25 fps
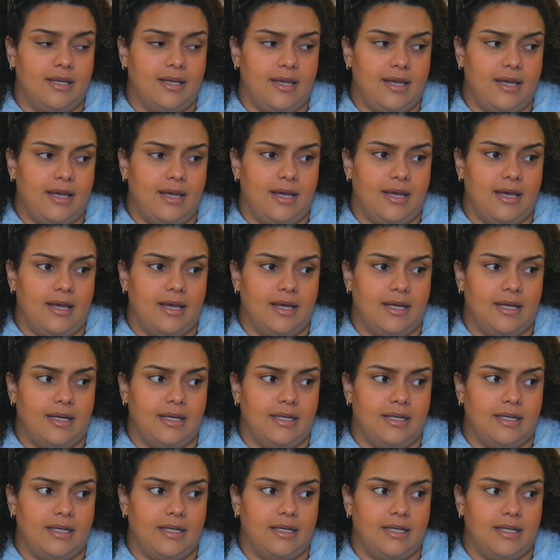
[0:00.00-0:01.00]

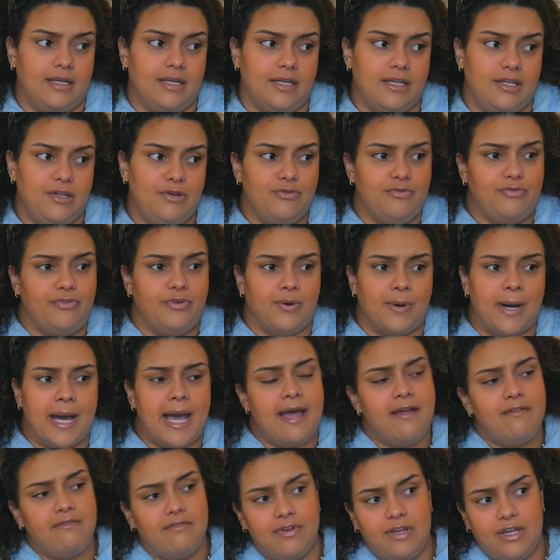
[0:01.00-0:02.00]
and you feel
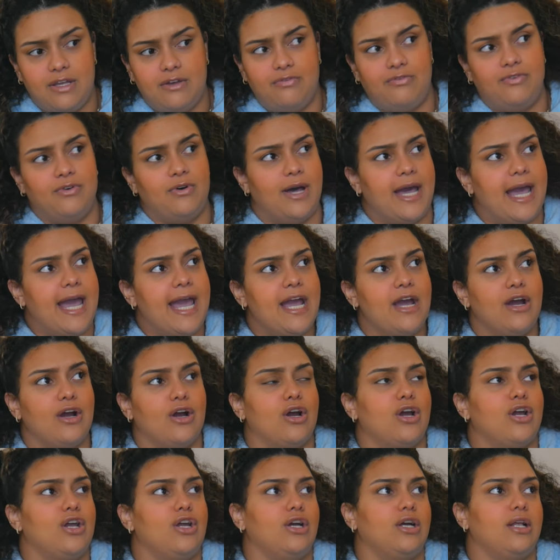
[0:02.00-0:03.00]
envy, you feel
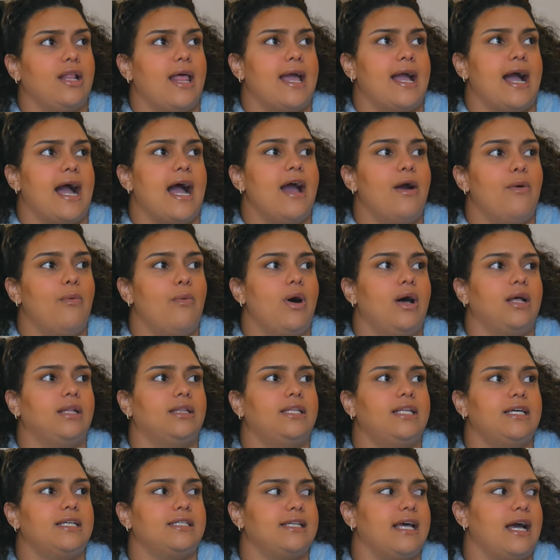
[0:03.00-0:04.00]
anger, you're like, I
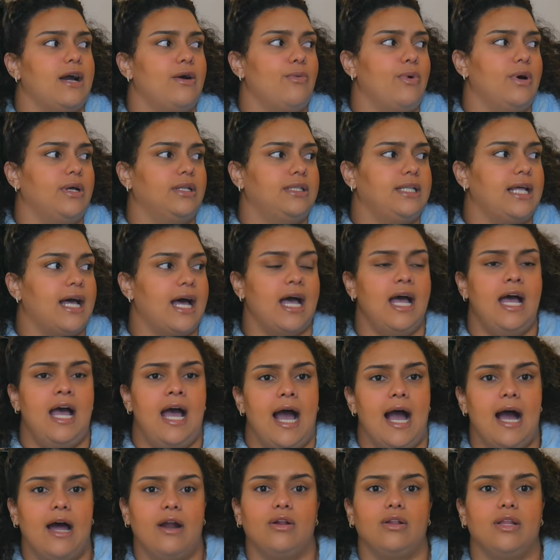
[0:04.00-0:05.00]
want this, I want that,
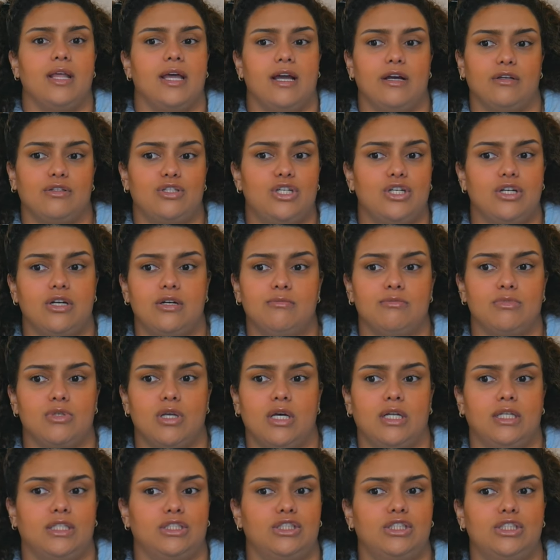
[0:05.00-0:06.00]
I don't like how she comes
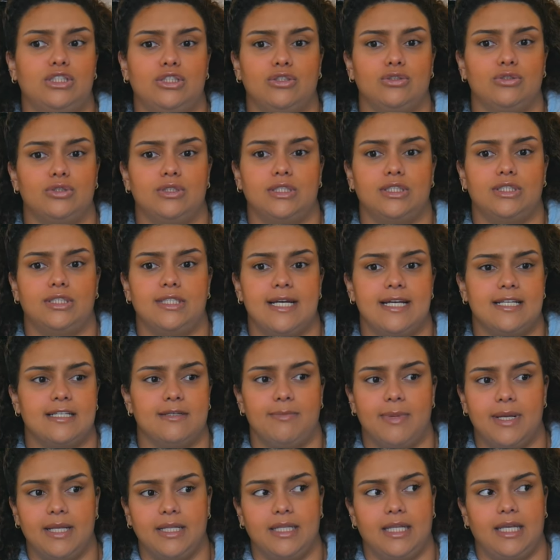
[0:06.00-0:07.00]
on and she shows that she has a
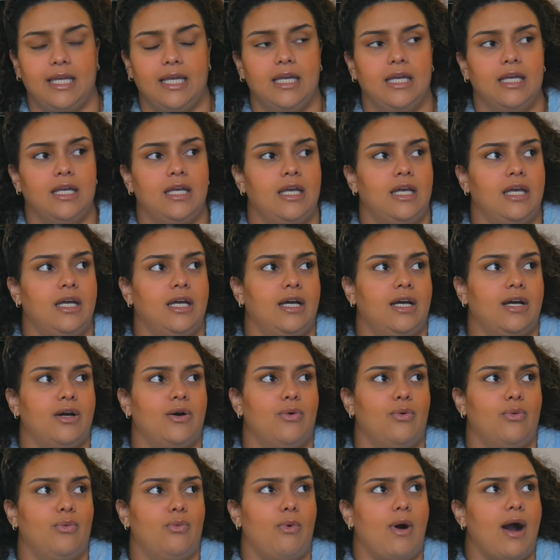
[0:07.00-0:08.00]
Bentley,
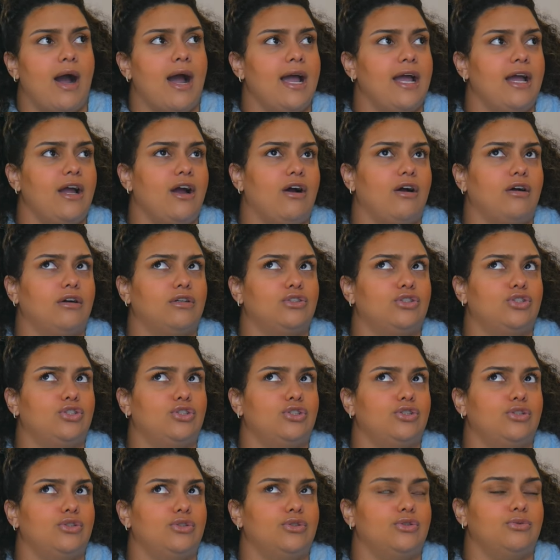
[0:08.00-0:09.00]
why
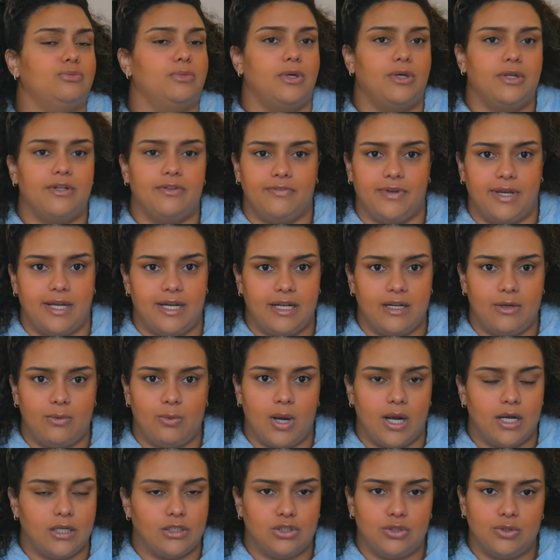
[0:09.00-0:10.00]
aren't you motivated?
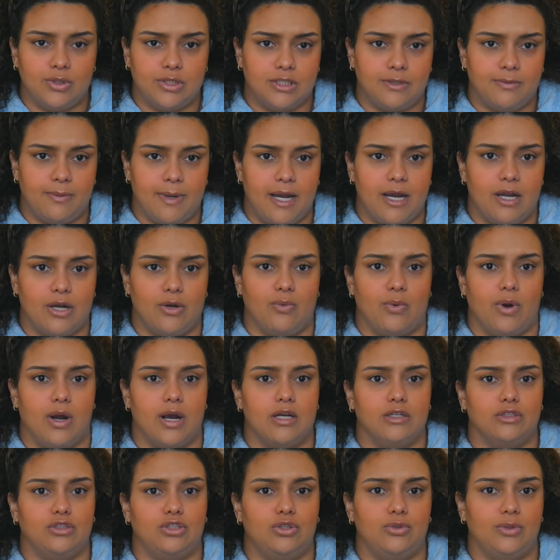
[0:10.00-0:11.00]
Why aren't you inspired? Why
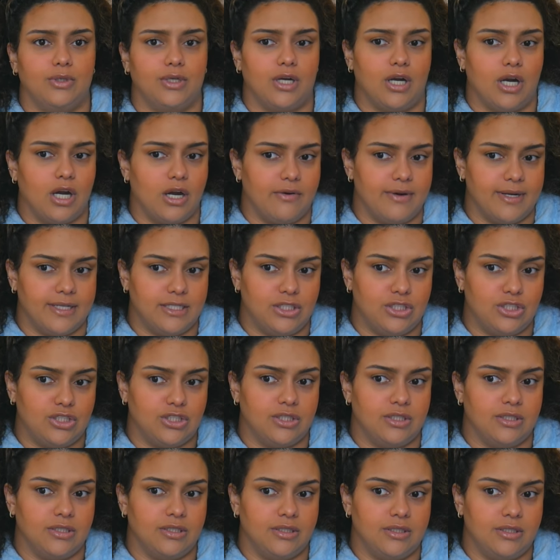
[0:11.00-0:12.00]
aren't you
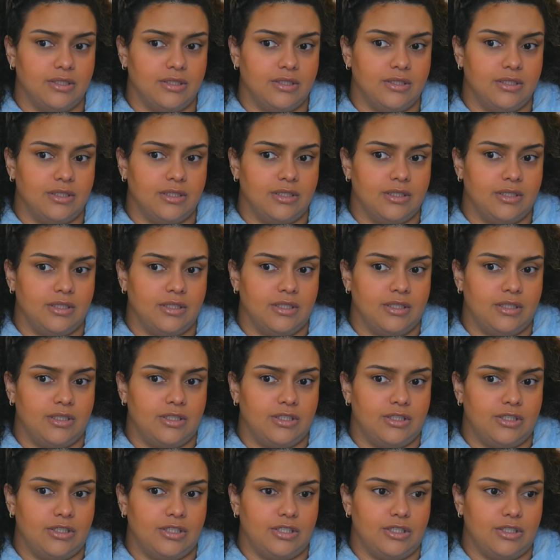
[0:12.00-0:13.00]
encouraged
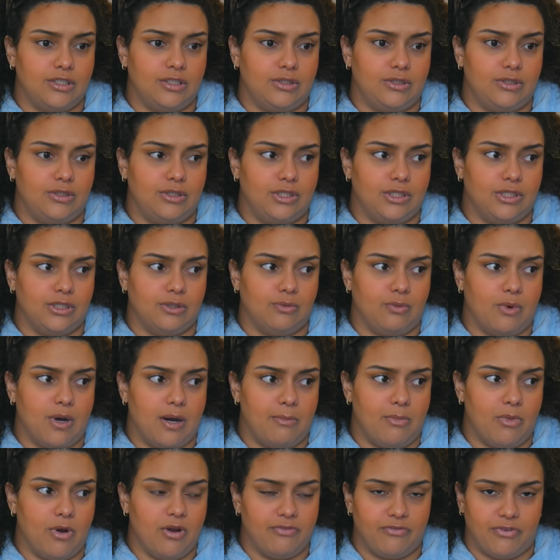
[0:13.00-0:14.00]
to
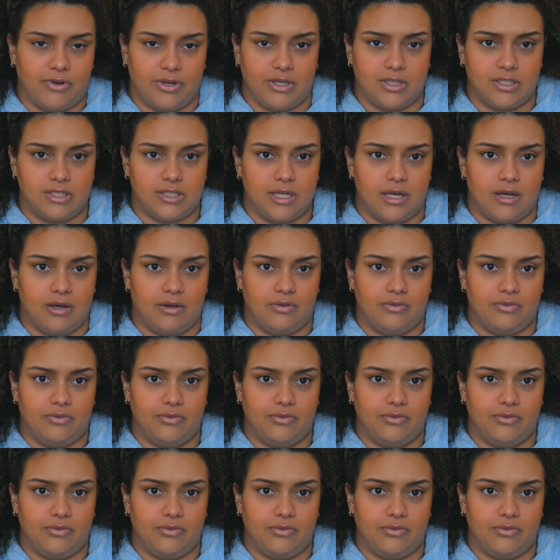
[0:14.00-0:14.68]
want more for yourself?